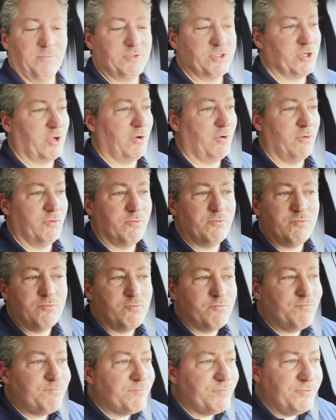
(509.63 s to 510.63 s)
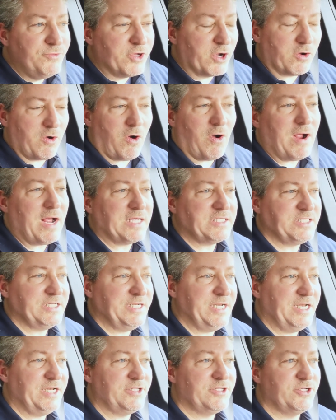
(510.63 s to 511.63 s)
So the car
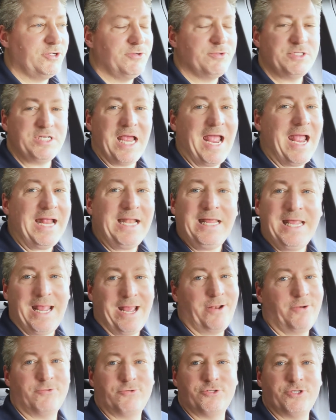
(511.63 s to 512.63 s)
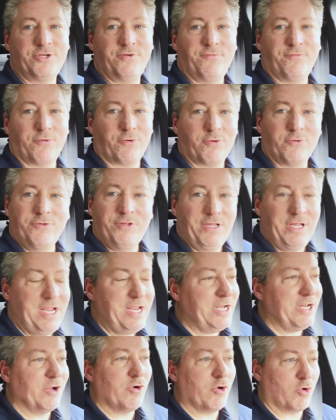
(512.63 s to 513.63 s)
hasn't needed to use any energy for
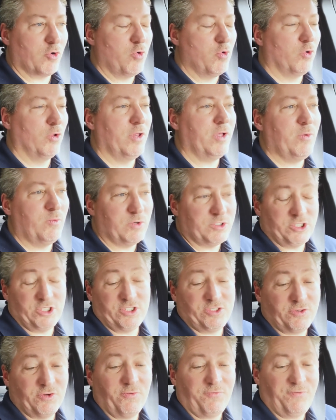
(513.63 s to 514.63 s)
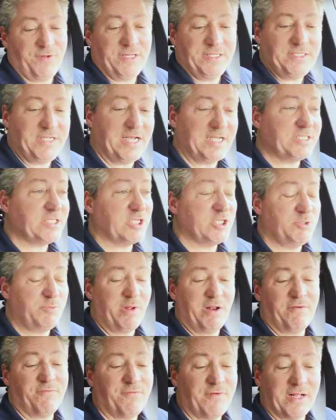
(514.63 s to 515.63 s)
heating or cooling, which is fantastic. As
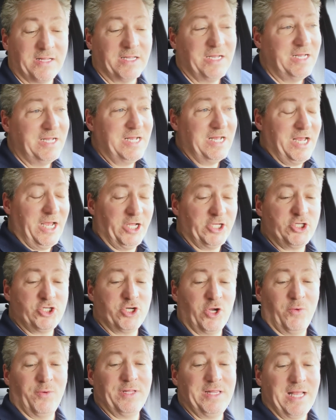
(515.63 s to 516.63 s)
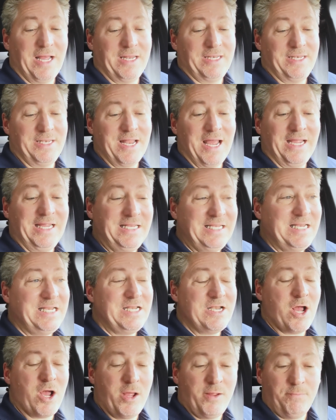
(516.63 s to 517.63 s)
a matter of fact, it's showing that
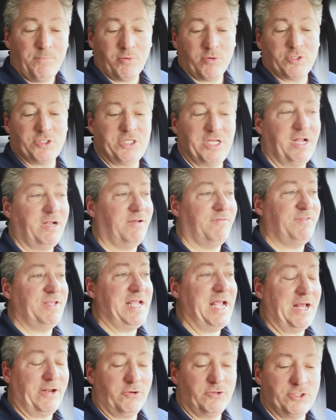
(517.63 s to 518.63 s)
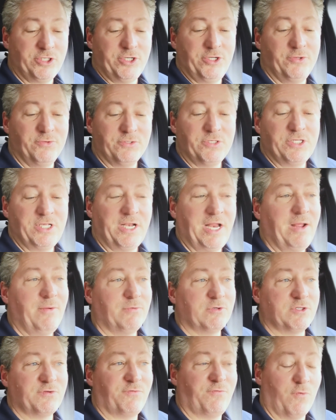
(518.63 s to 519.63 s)
99% of the energy used today
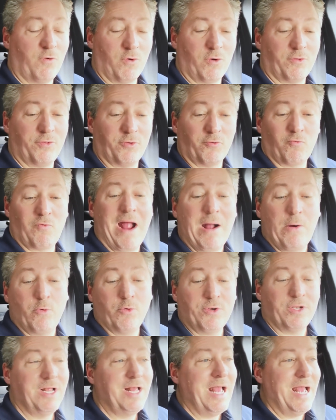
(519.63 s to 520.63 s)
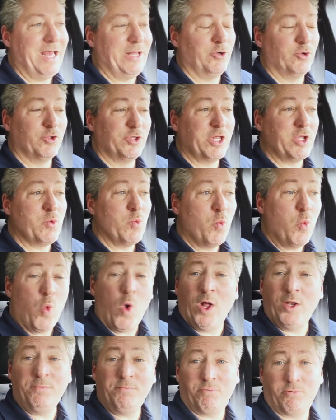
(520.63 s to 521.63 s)
was for the route, and only
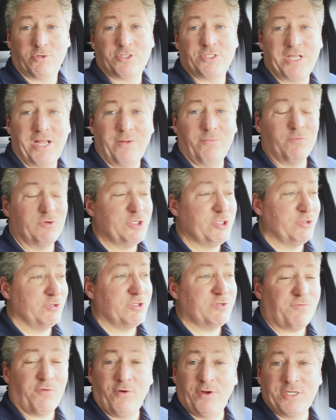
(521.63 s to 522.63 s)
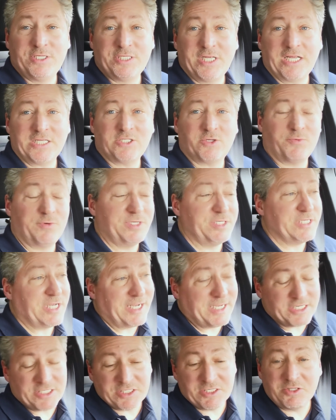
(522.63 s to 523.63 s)
1% was used for accessories,
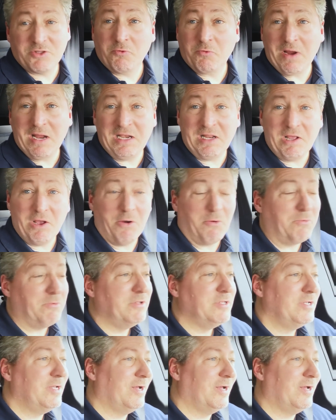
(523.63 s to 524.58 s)
I guess the radio.